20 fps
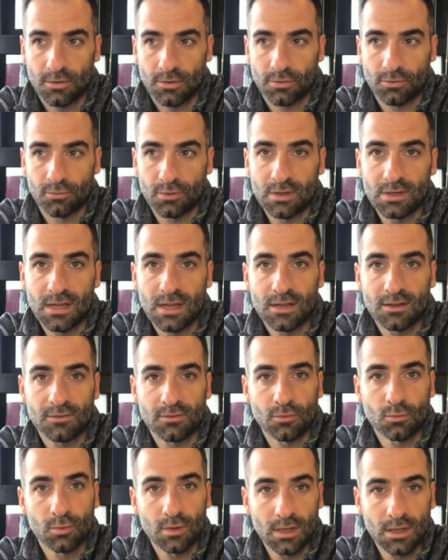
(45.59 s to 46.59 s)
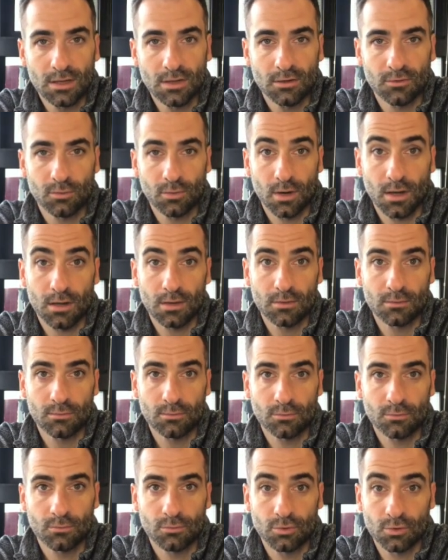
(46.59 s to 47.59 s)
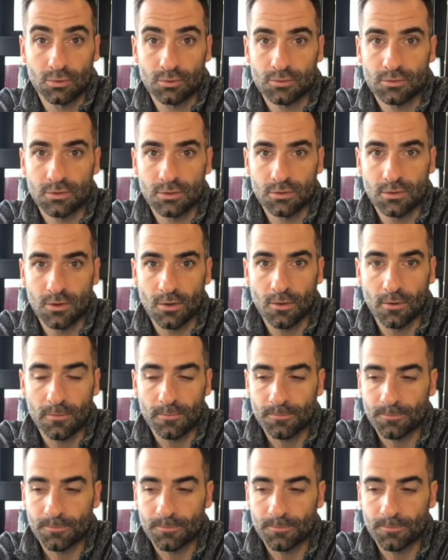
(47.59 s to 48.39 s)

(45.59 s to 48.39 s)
three days a week is what I used to do.